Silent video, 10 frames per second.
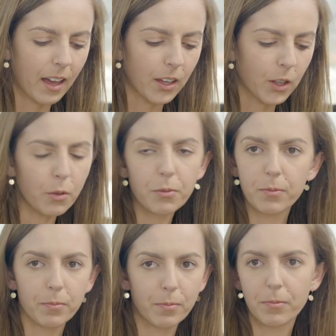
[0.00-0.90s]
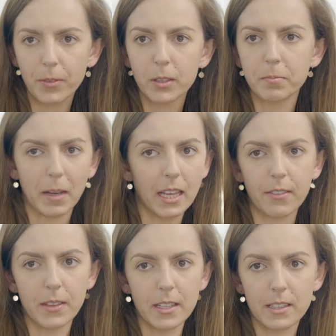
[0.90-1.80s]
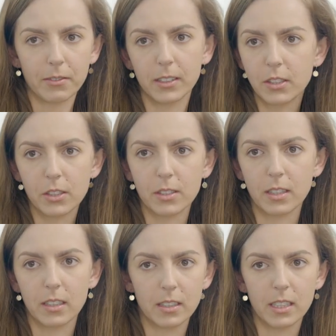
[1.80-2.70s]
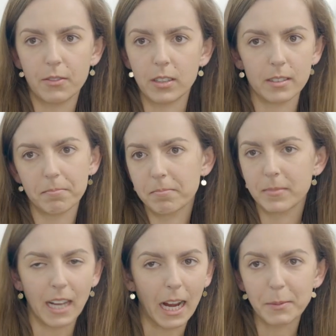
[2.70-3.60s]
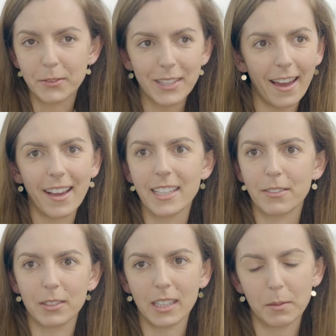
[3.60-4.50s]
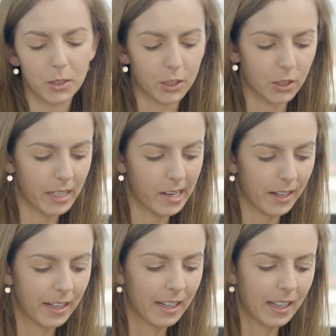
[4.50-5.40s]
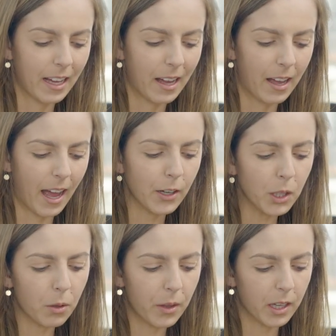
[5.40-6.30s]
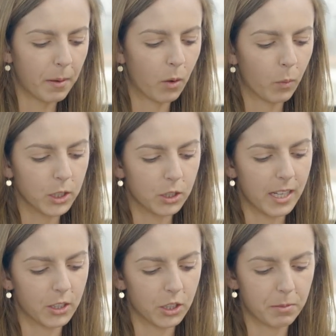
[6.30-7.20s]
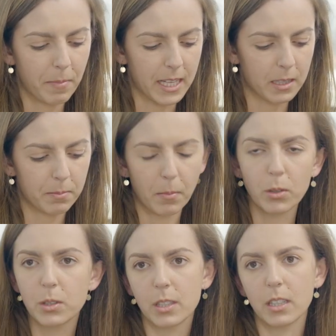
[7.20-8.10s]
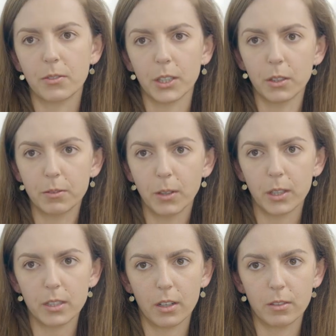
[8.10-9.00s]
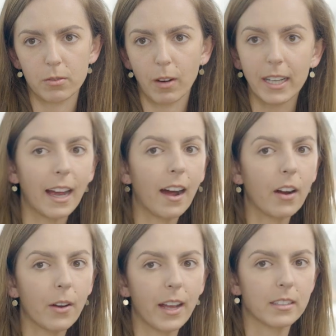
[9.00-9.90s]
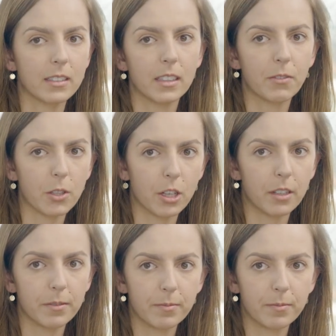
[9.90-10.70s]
You've filled many of these different niches in different times of day, different times of your career. How do you think about which niche makes most sense for you to focus on right now and in the future?